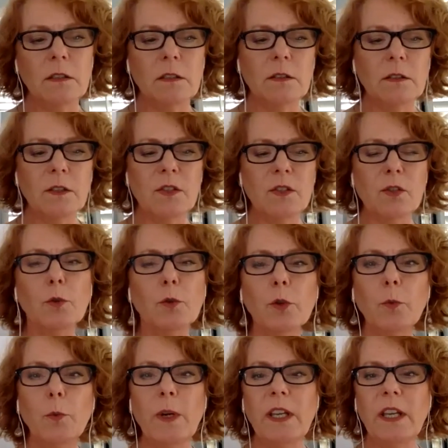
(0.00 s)
the sooner
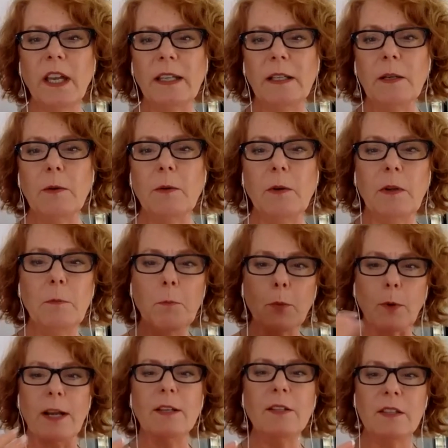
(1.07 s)
we can
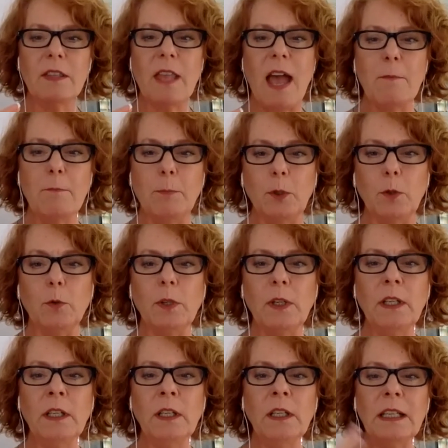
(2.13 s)
embrace that
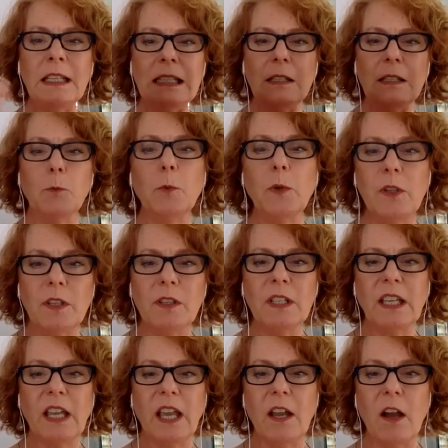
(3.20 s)
beauty within the
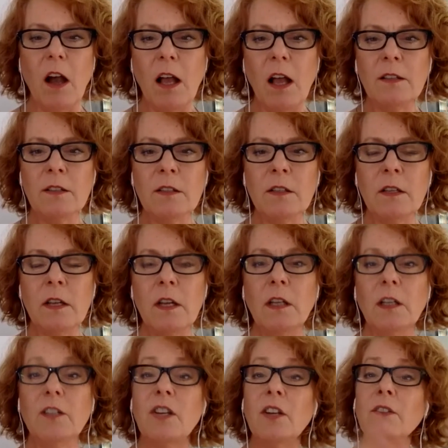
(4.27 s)
chaos.
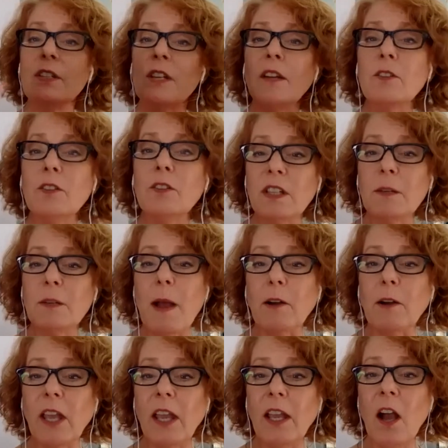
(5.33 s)
Because here's the other thing about
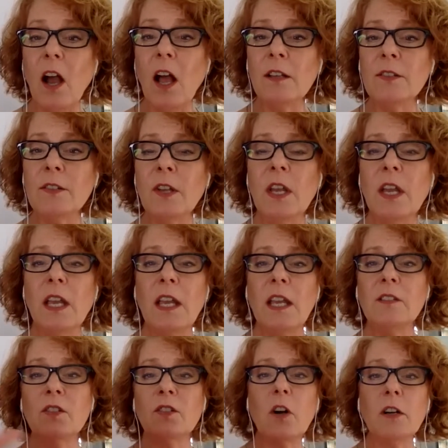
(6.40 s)
chaos. It
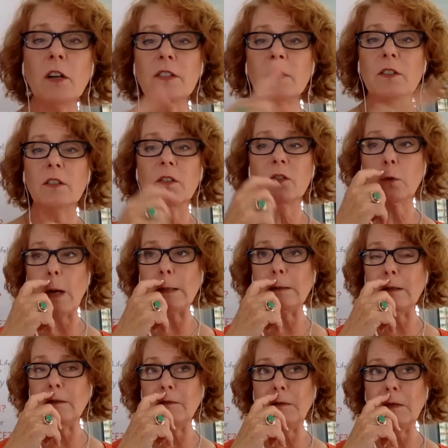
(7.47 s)
starts a destructive,